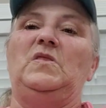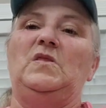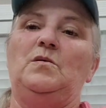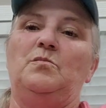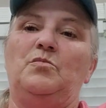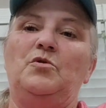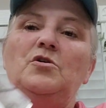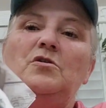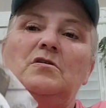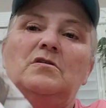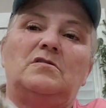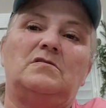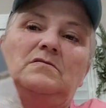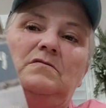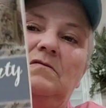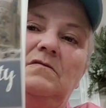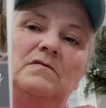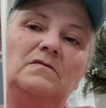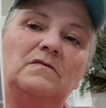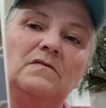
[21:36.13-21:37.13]
the book,
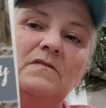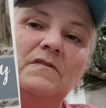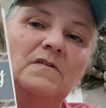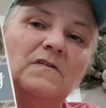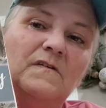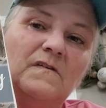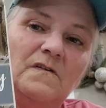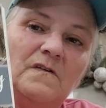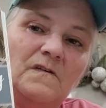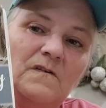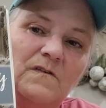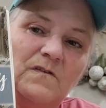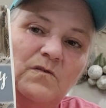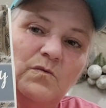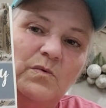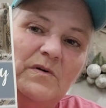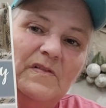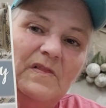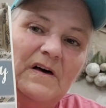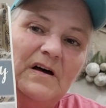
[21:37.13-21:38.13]

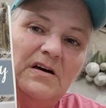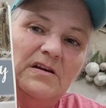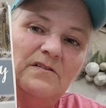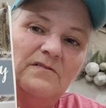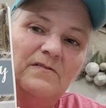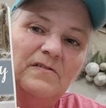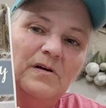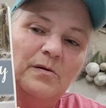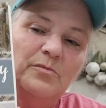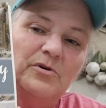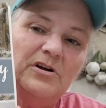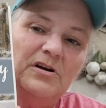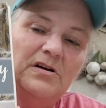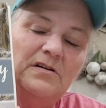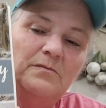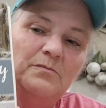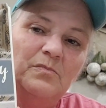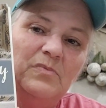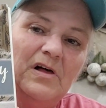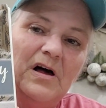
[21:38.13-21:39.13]
Sweet Land of
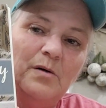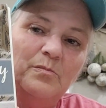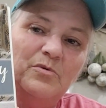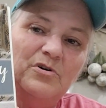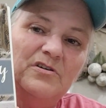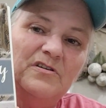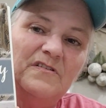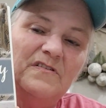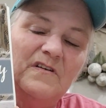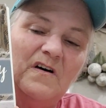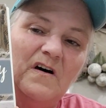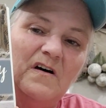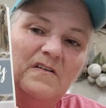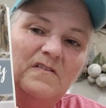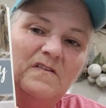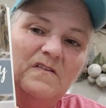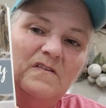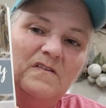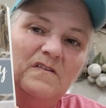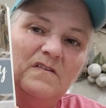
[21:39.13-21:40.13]
Liberty, Blackbird
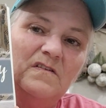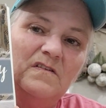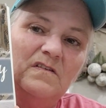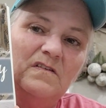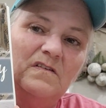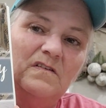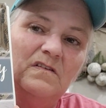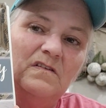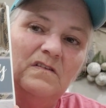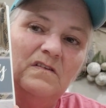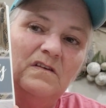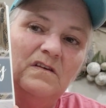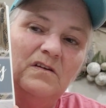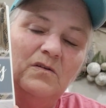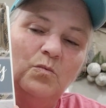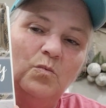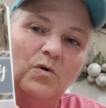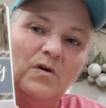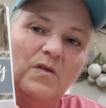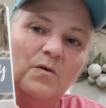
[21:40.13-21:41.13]
Designs.
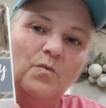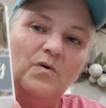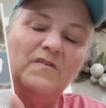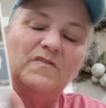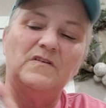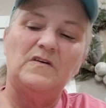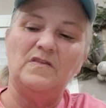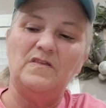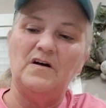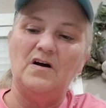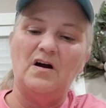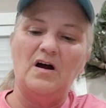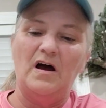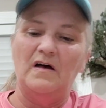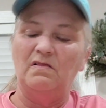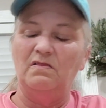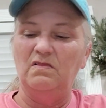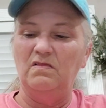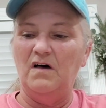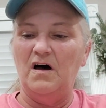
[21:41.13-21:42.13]
One of the ones in there.
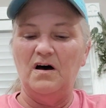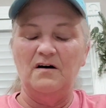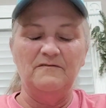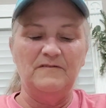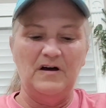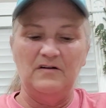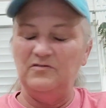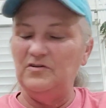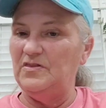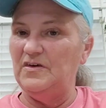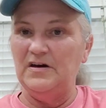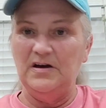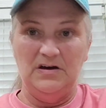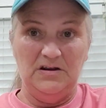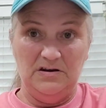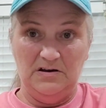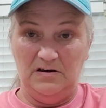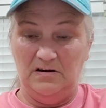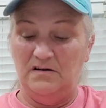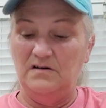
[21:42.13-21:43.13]
I love everything
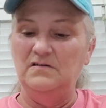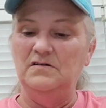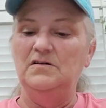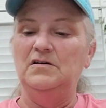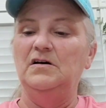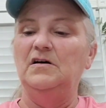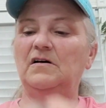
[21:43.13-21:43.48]
in here.